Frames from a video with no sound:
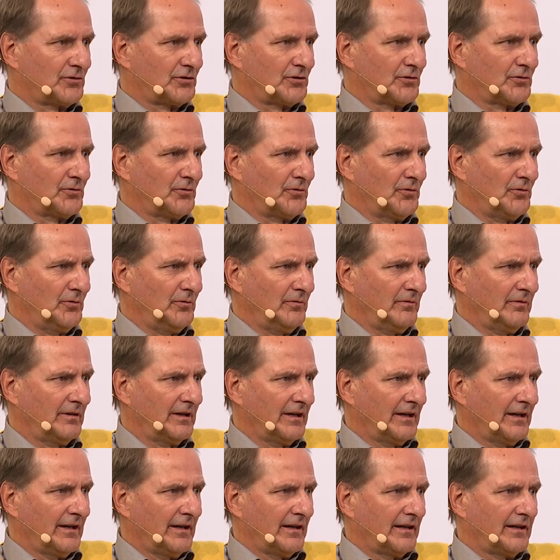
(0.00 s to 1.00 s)
you,
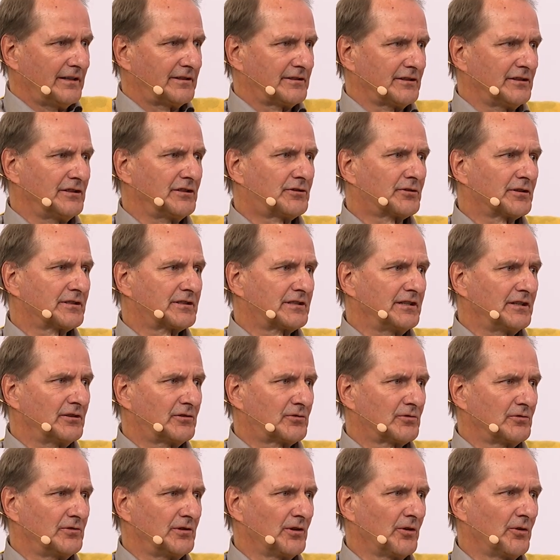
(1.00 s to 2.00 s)
it's interesting
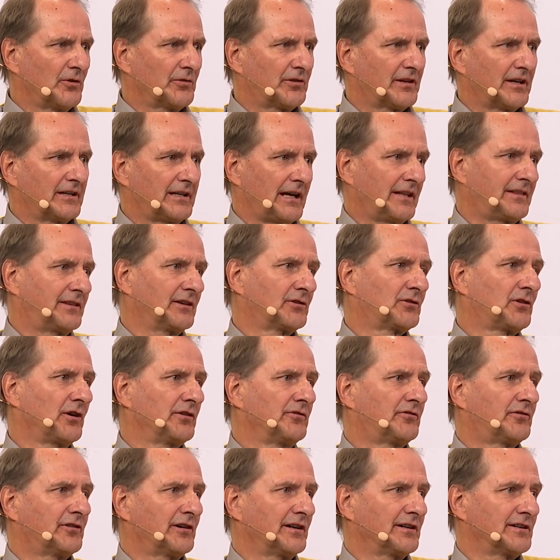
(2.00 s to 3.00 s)
to note that at the
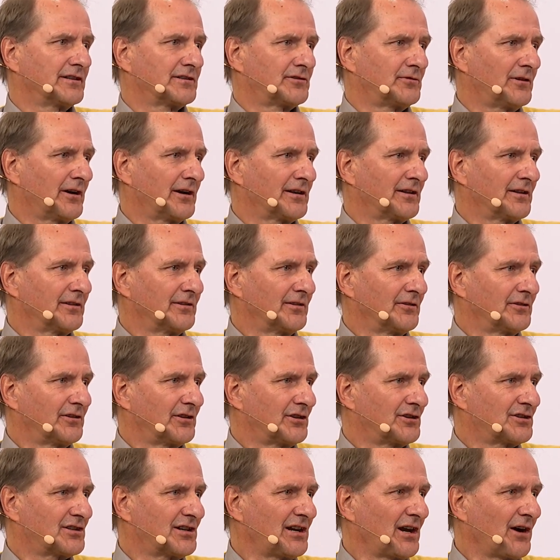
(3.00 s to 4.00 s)
conference, you are
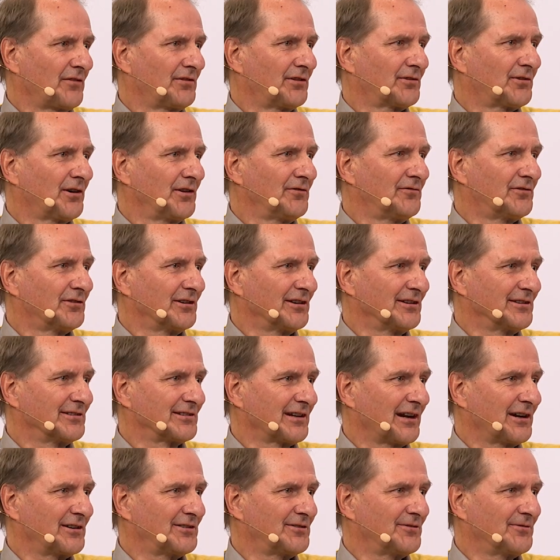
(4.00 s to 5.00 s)
the chair of the conference,
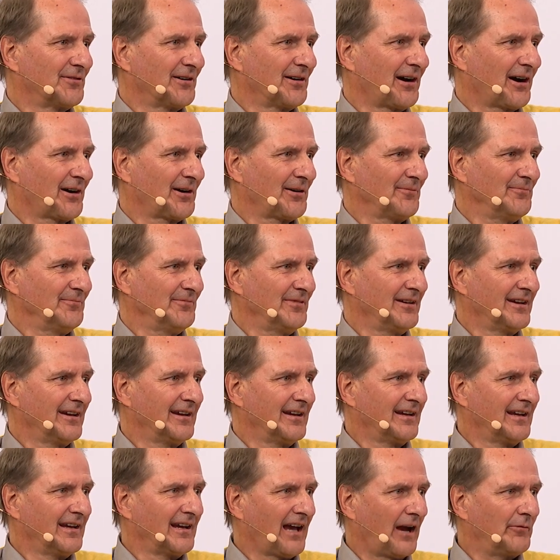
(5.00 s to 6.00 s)
aren't you, Achim?
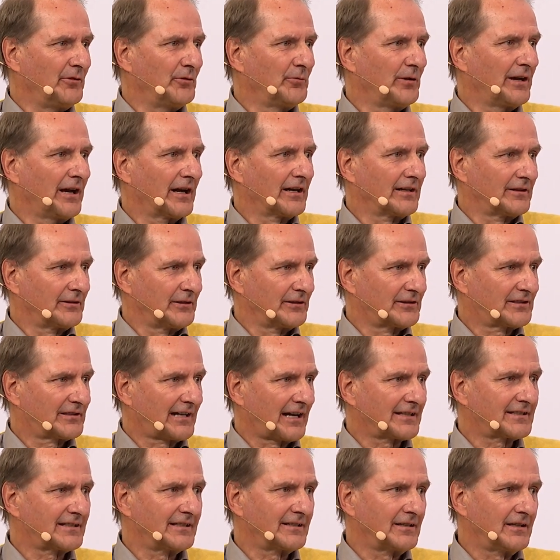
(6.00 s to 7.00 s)
I mean, we are
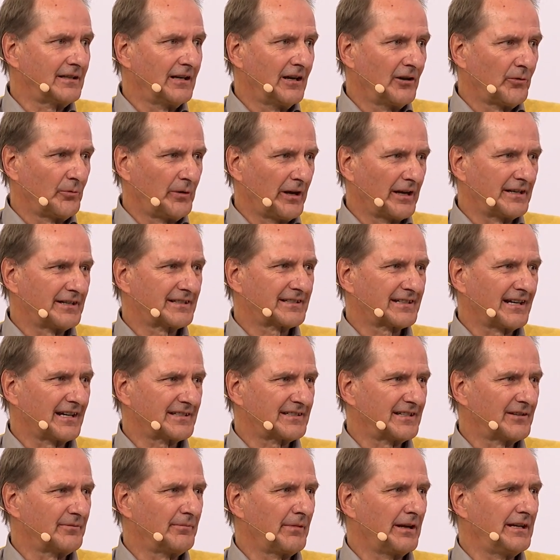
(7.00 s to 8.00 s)

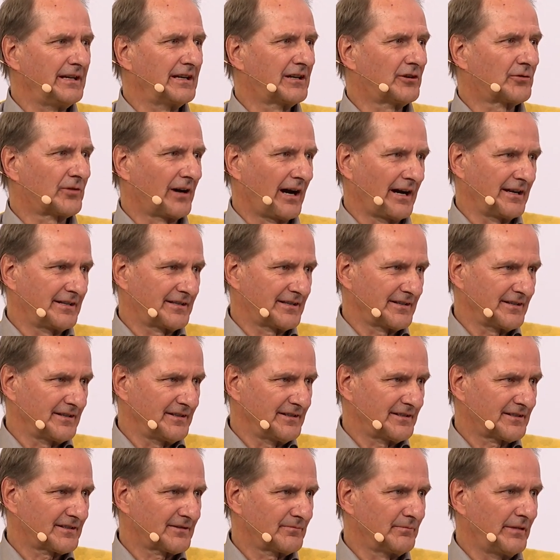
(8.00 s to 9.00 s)
discussing many
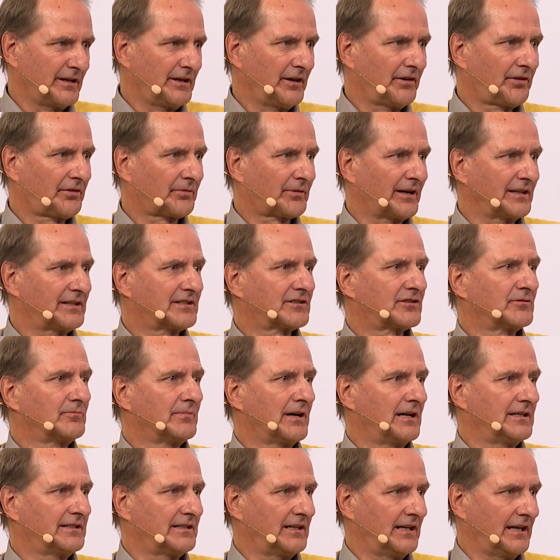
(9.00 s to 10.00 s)
crises, many threats to
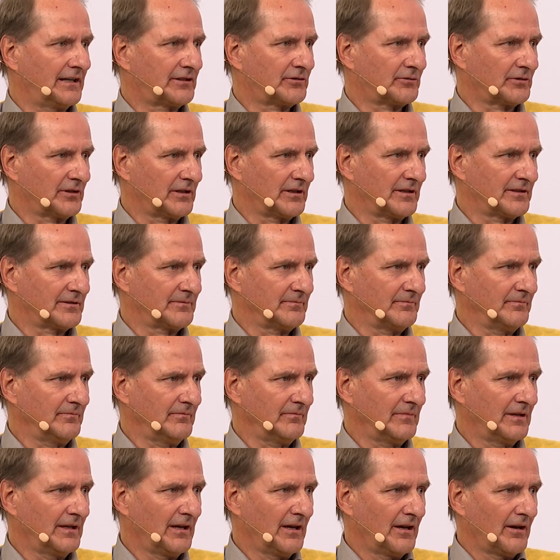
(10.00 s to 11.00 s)
multilateralism,
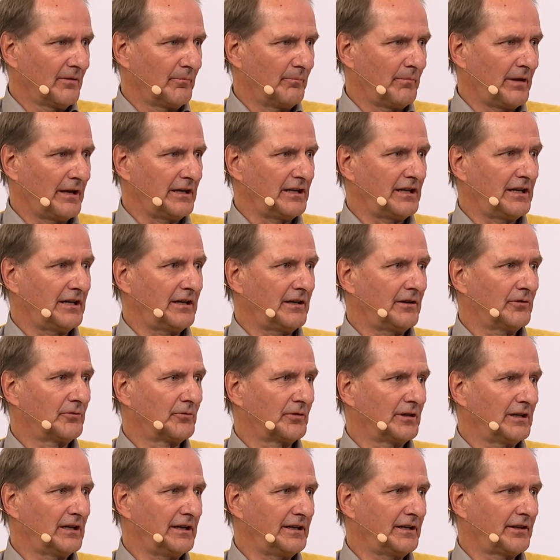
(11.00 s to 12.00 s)
many
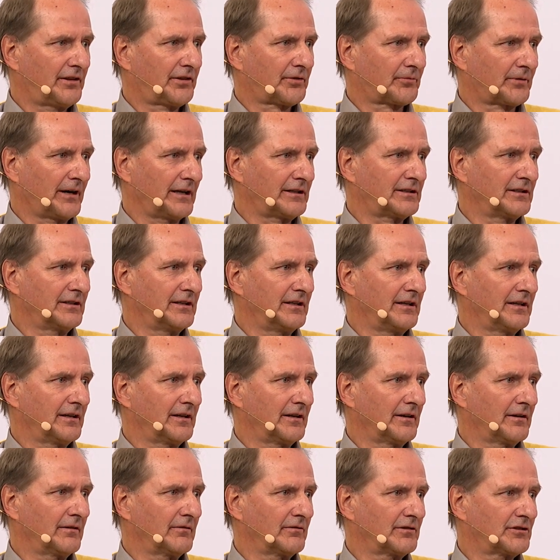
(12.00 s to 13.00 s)
really
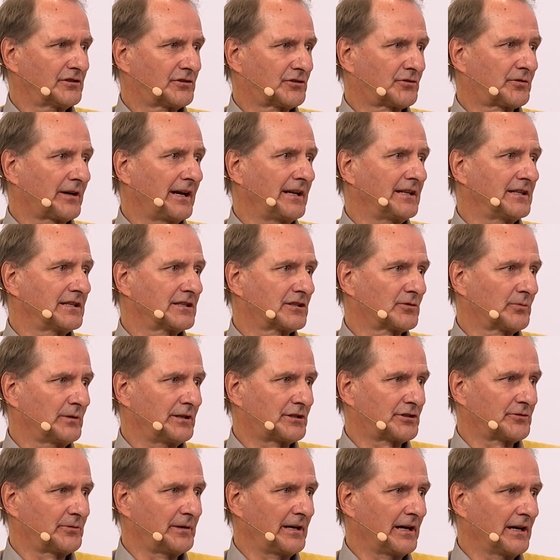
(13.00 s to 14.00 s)
threatening trends
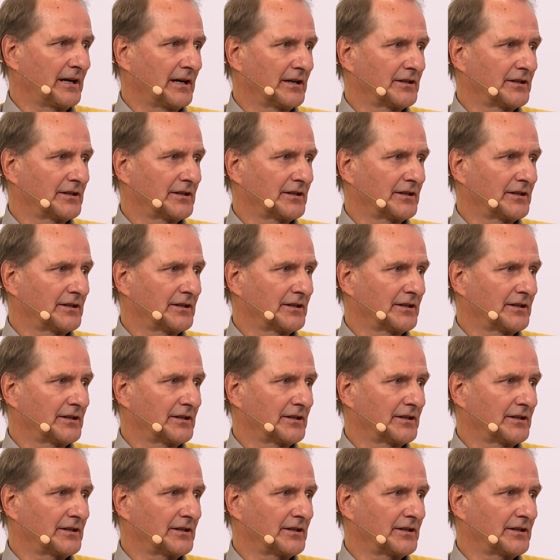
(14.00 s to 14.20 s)
which we are